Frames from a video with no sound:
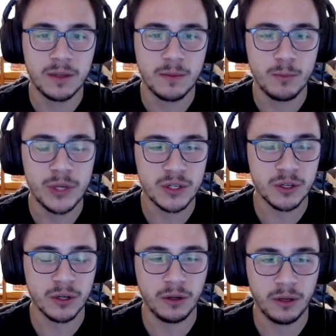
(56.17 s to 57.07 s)

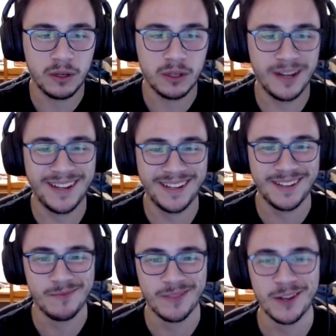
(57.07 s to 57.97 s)
the
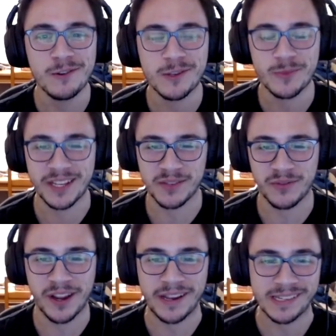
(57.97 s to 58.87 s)
new Spicy
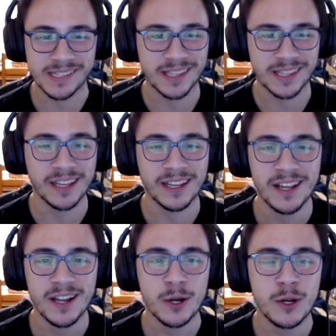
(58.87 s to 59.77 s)
Fries, the
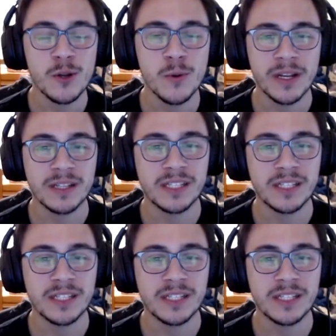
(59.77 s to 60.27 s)
new and